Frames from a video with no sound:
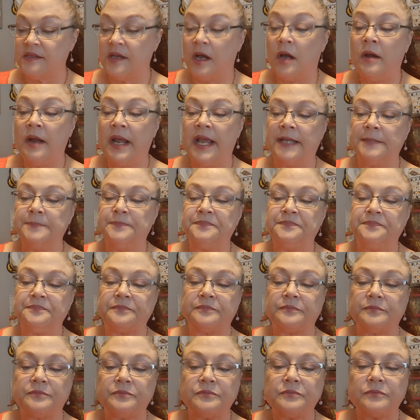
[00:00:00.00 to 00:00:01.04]
All right.
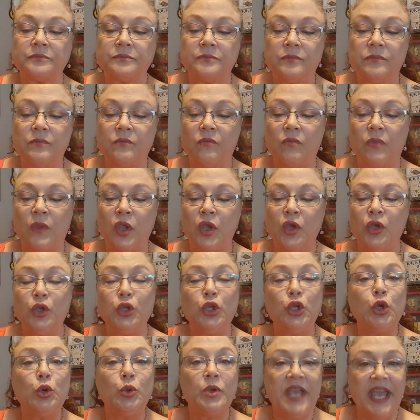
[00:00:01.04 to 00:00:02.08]

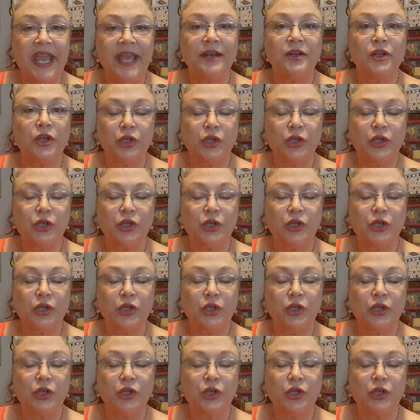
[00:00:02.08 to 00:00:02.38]
You can't